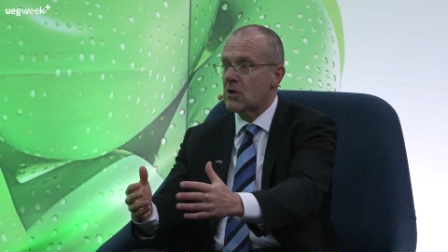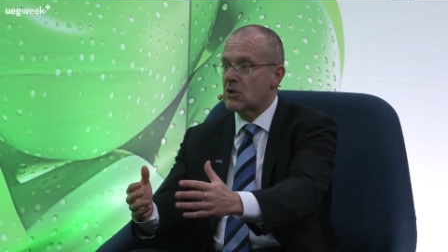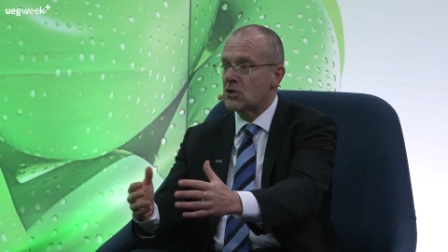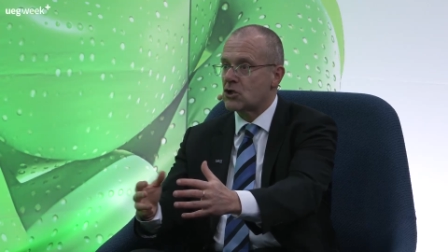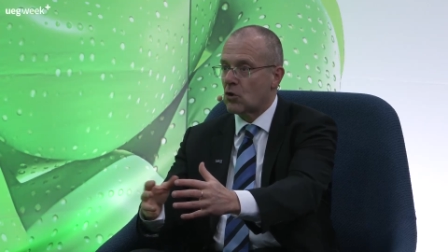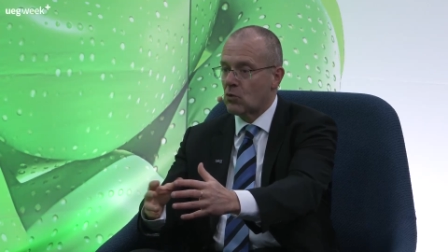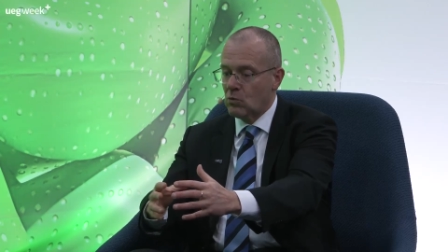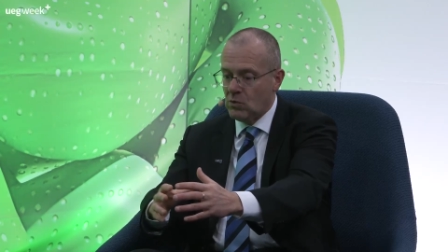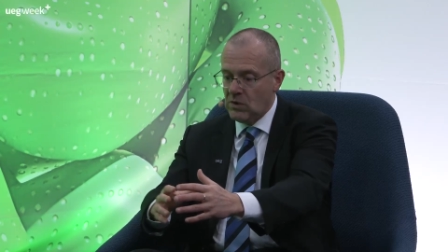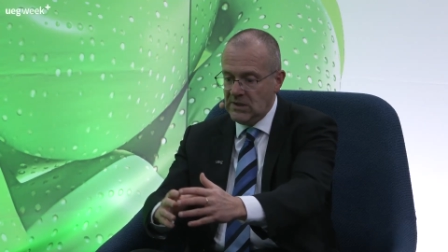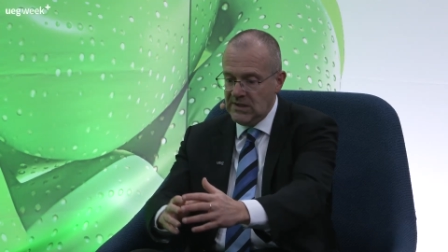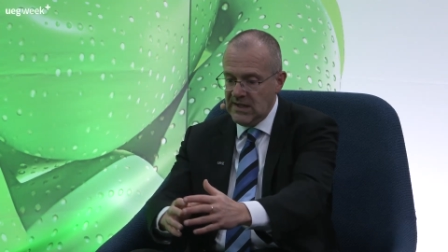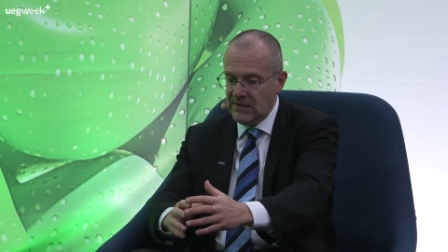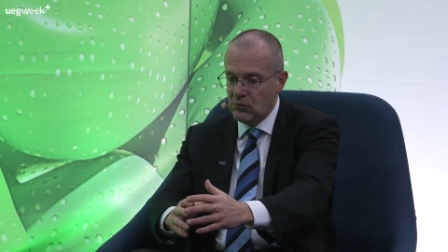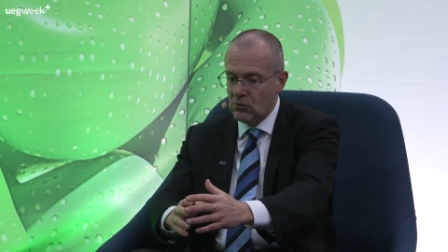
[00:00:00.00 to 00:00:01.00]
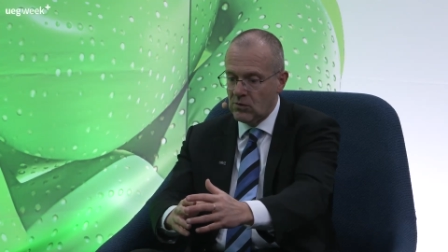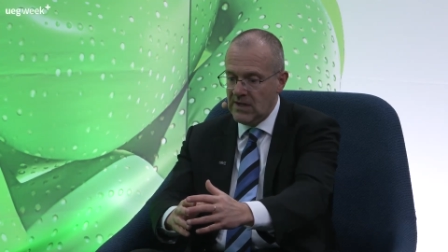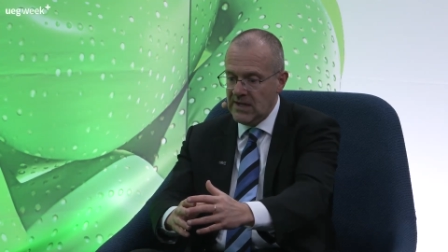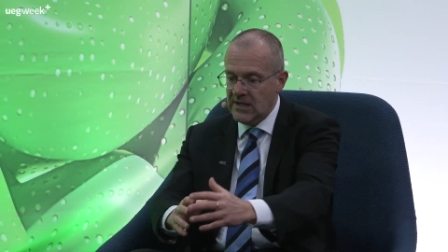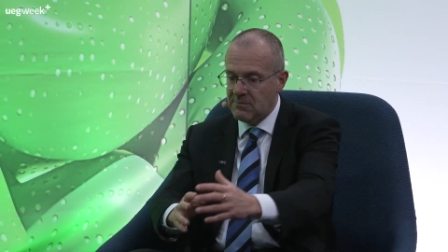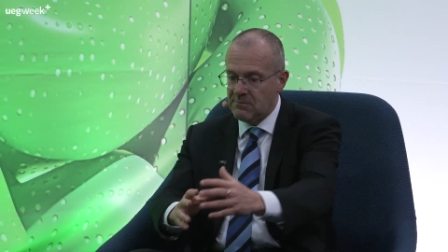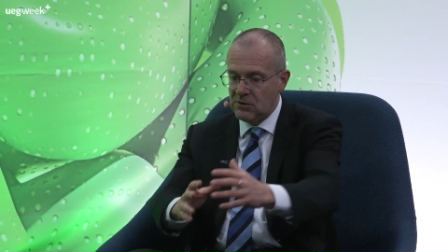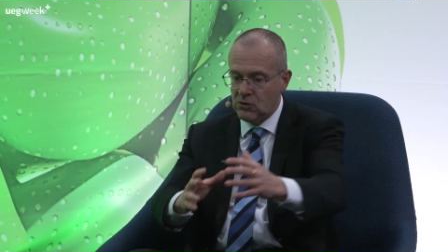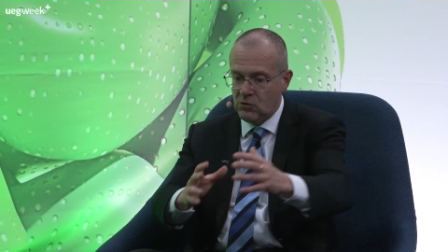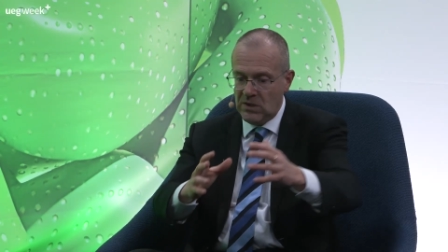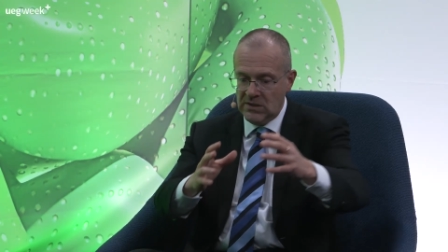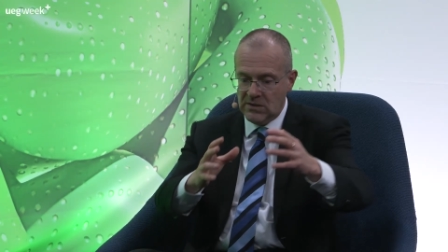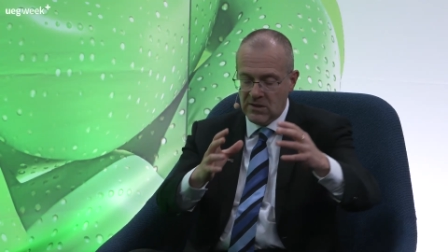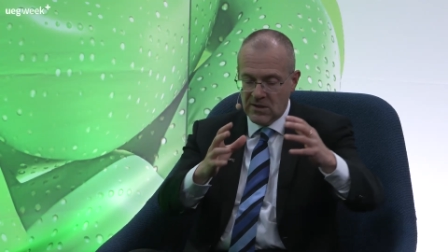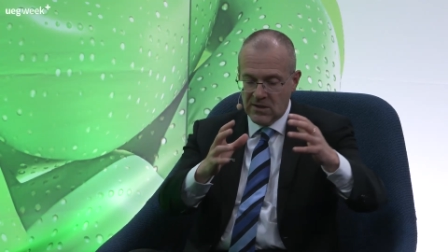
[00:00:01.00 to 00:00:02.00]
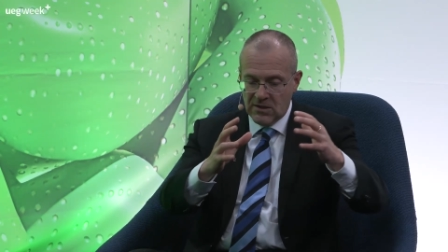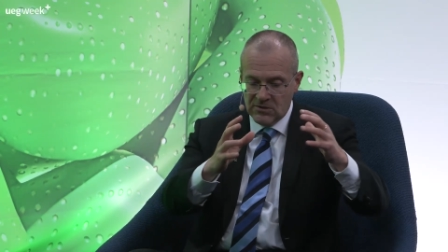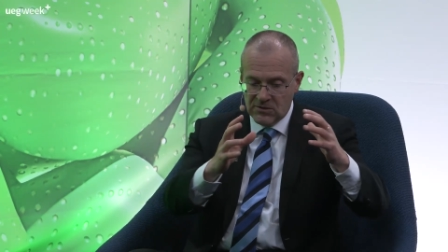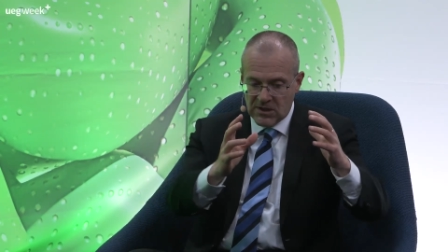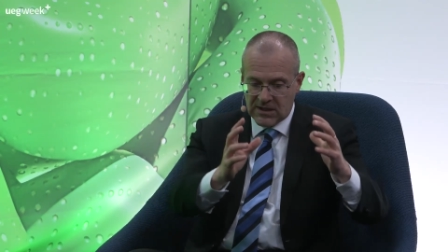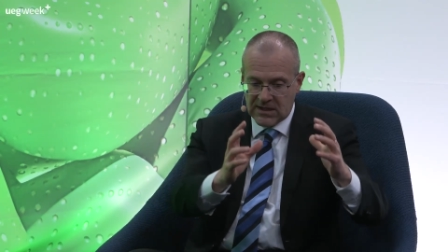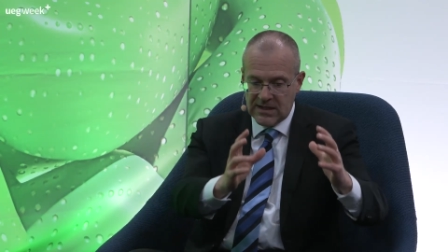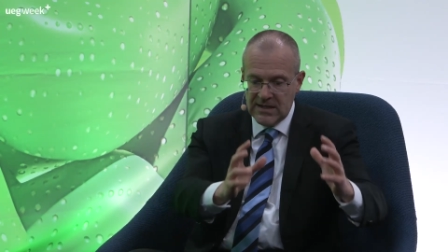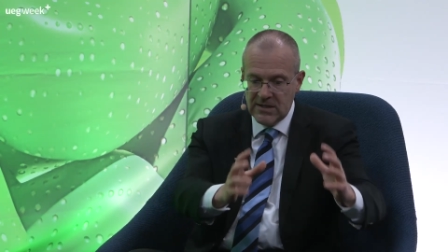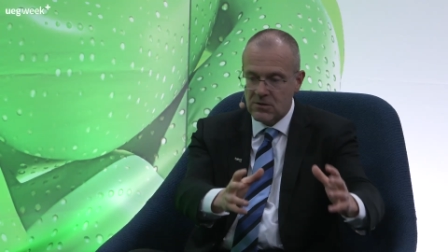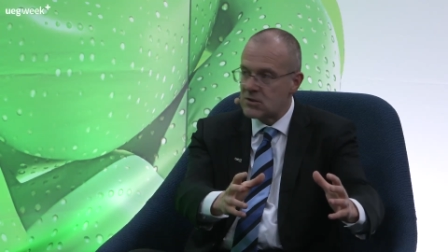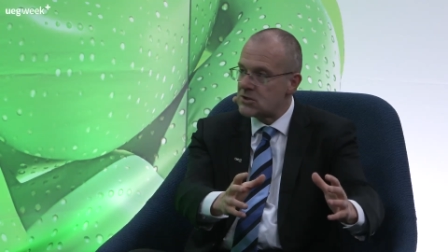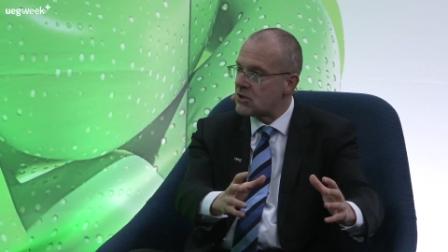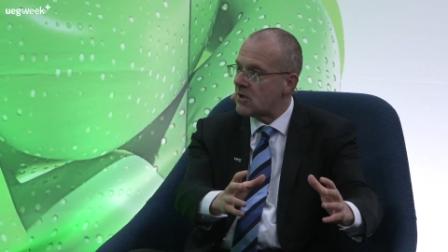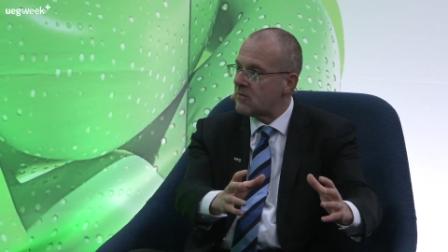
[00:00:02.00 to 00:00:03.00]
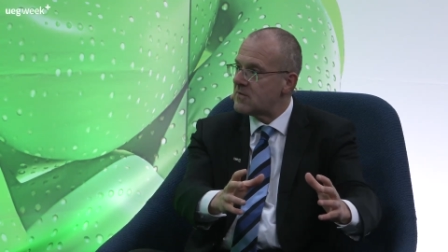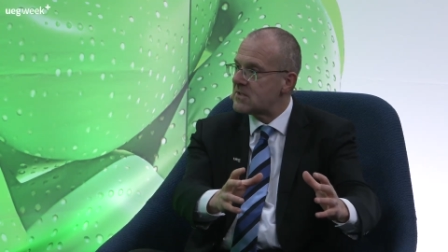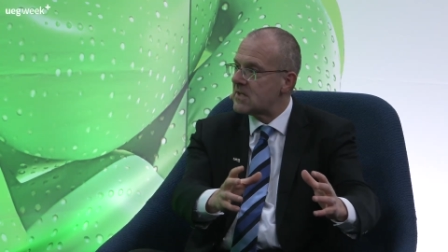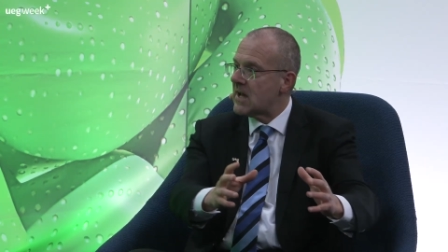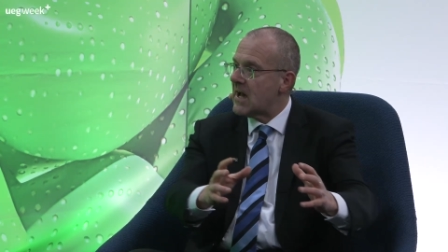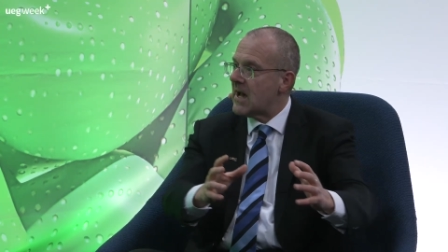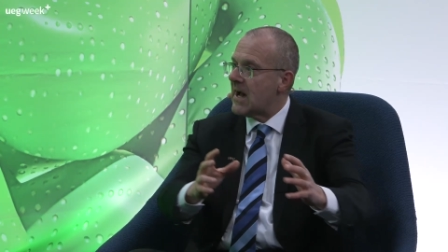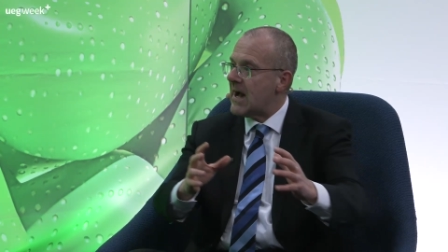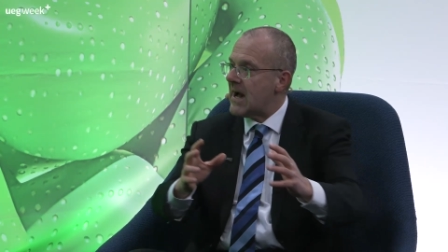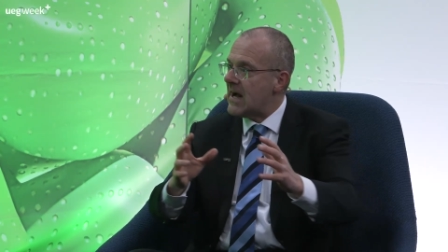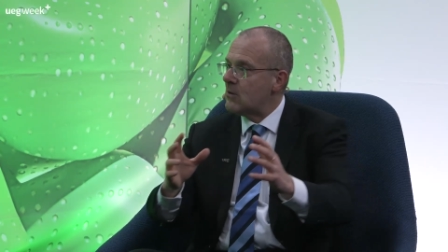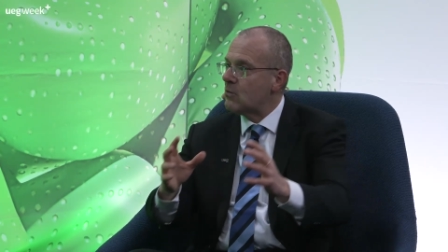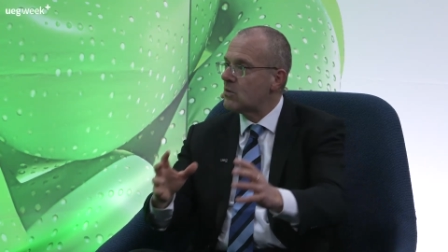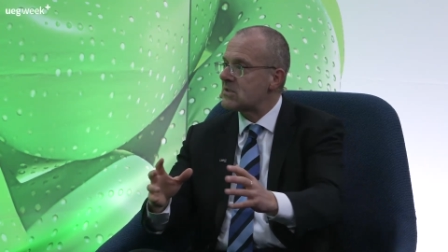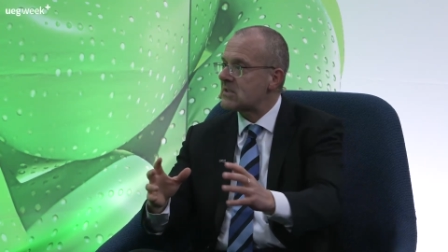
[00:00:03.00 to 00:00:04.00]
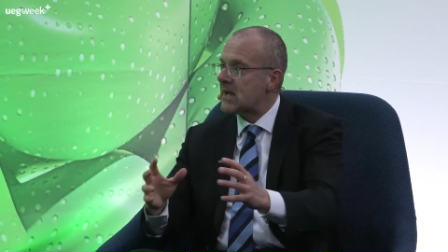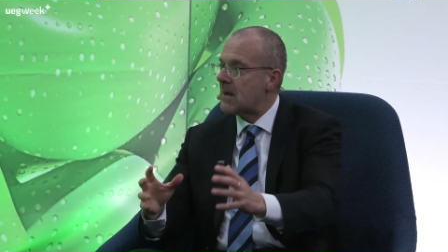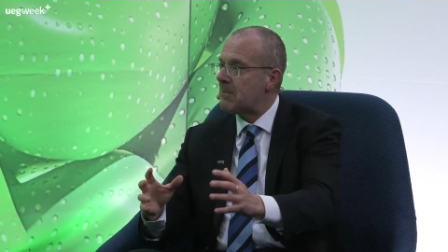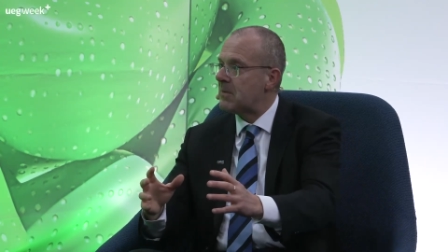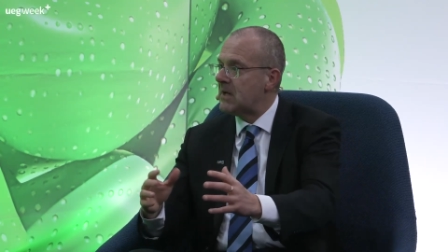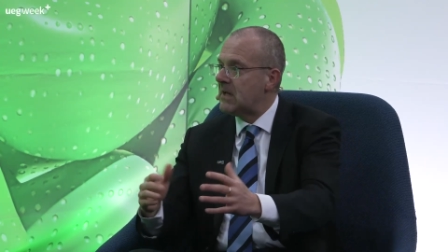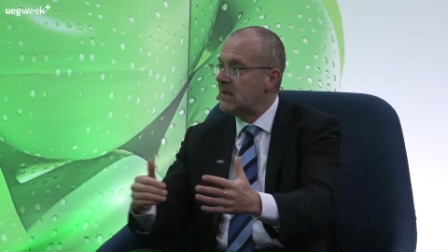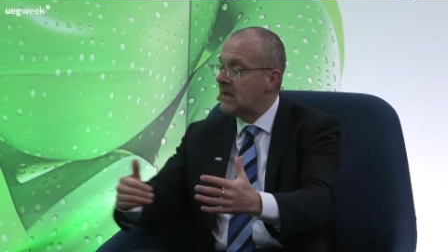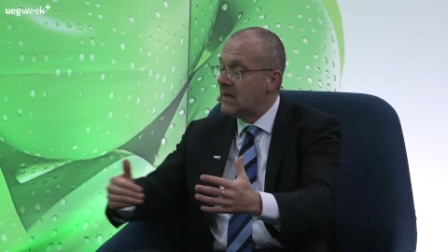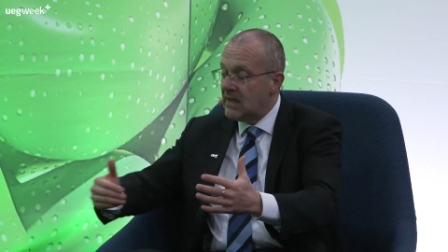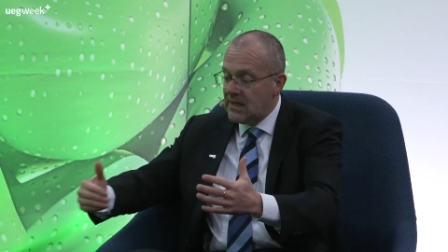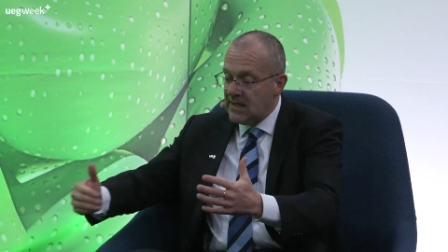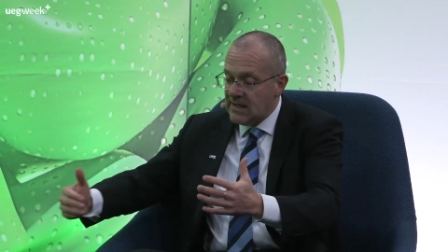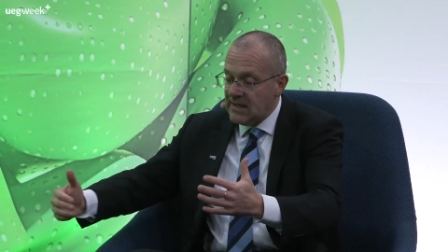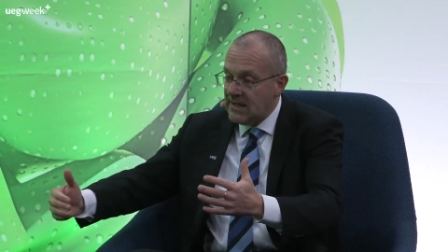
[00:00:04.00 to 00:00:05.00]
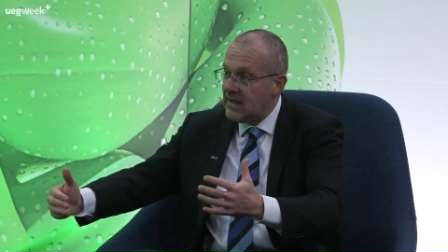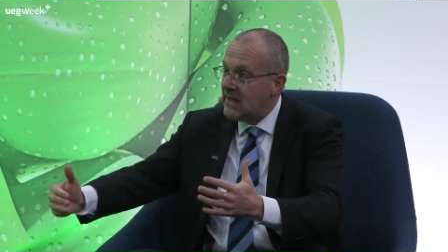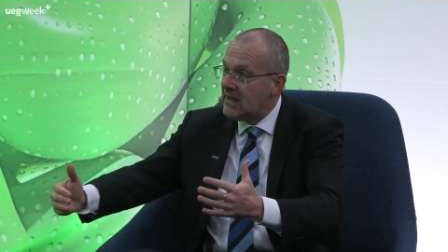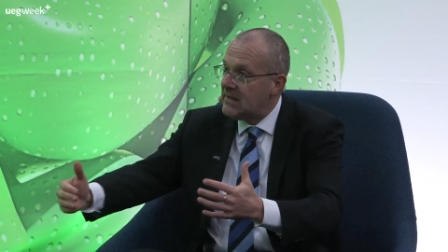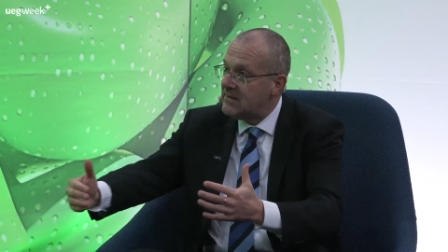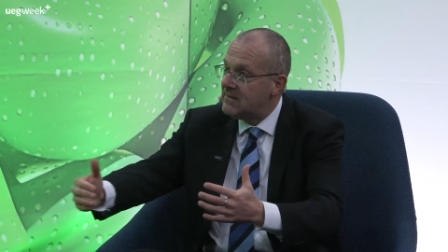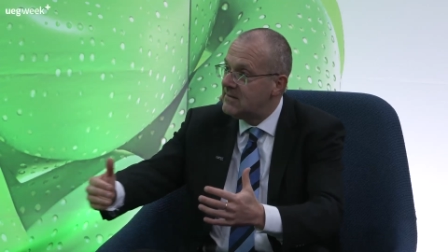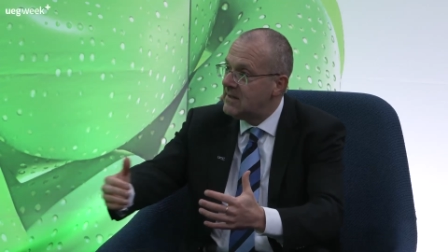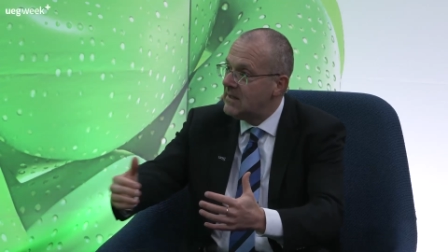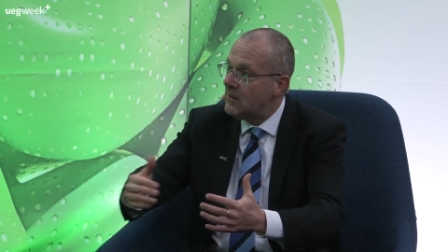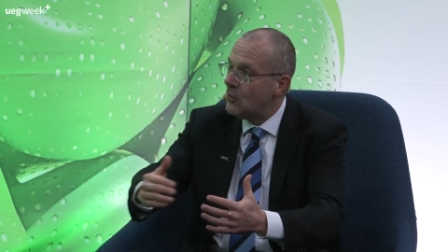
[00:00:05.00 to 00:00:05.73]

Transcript: So we need to link between the clinical service and what's happening in the